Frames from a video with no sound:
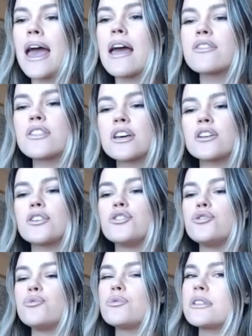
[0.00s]
and then
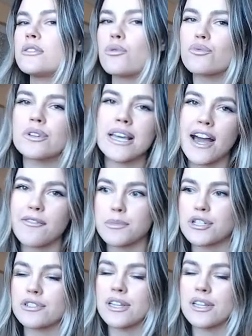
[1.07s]
you don't really have much